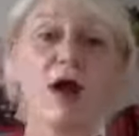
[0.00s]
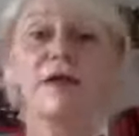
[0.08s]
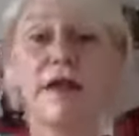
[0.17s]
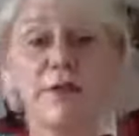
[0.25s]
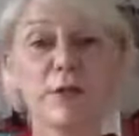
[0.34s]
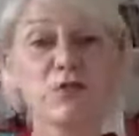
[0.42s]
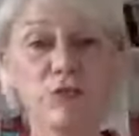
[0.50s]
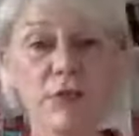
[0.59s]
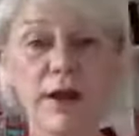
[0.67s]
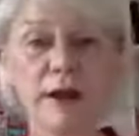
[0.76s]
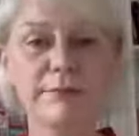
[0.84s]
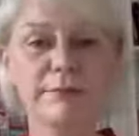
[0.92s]
Oh yeah, that's
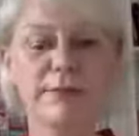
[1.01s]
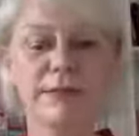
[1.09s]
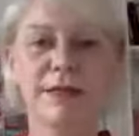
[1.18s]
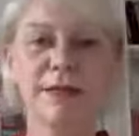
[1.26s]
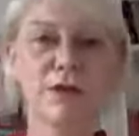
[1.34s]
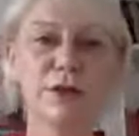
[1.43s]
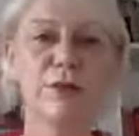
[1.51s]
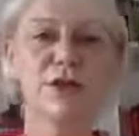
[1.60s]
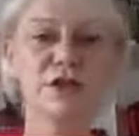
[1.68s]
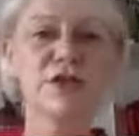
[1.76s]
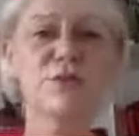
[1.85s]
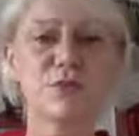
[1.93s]
right, you know,
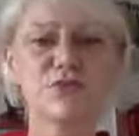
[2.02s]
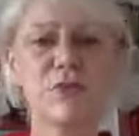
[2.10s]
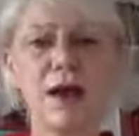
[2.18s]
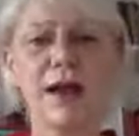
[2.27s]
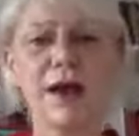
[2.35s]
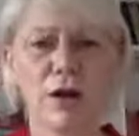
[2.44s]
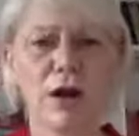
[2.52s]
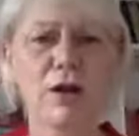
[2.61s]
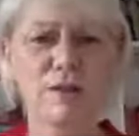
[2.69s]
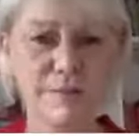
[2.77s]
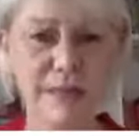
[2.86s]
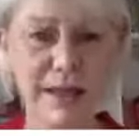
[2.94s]
my teacher was right, I
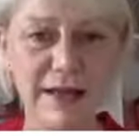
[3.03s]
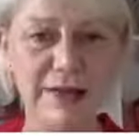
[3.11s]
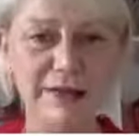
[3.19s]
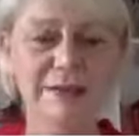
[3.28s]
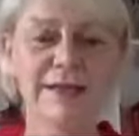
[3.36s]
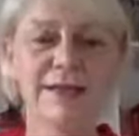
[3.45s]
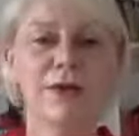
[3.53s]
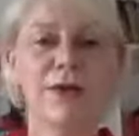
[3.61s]
can't spell.